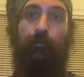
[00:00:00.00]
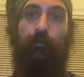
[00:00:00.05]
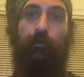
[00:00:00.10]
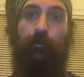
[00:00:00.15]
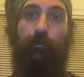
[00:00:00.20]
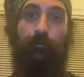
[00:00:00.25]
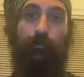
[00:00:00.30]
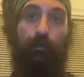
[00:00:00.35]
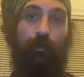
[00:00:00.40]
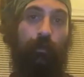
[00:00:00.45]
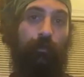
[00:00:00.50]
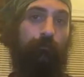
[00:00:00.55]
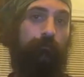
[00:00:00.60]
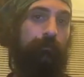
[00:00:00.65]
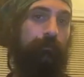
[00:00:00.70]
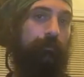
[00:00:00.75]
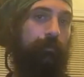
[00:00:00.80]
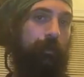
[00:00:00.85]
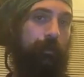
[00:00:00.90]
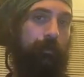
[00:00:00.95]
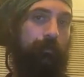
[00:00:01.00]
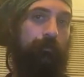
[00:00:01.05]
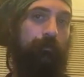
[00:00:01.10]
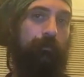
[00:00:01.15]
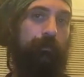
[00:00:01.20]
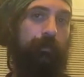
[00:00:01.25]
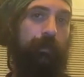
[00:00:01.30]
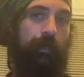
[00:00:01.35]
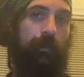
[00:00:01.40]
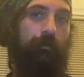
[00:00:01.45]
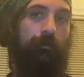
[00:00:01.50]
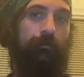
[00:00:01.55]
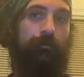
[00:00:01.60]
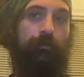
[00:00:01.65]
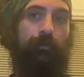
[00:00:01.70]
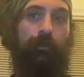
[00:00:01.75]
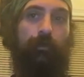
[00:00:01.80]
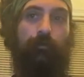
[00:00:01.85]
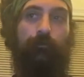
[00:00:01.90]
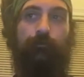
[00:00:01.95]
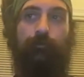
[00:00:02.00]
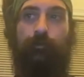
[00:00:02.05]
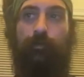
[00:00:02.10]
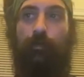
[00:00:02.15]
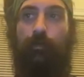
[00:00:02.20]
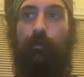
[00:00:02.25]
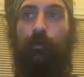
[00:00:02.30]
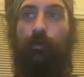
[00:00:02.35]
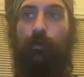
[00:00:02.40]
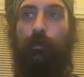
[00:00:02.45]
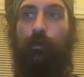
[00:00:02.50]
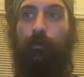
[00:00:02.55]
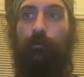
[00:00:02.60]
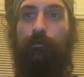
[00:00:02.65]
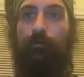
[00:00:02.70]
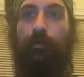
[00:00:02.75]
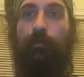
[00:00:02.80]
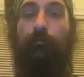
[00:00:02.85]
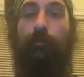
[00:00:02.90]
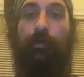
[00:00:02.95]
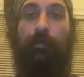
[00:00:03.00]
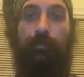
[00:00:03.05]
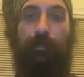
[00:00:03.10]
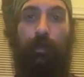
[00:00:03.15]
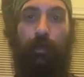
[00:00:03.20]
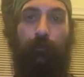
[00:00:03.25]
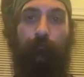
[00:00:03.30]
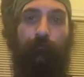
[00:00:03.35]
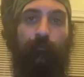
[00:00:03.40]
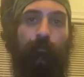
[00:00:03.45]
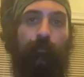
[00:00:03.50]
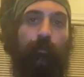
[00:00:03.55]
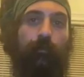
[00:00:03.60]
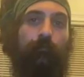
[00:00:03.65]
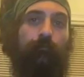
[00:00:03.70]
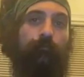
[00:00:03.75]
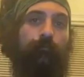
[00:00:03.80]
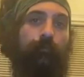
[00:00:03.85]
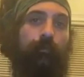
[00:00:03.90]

our dreams, try to understand our dreams, try to make time for them.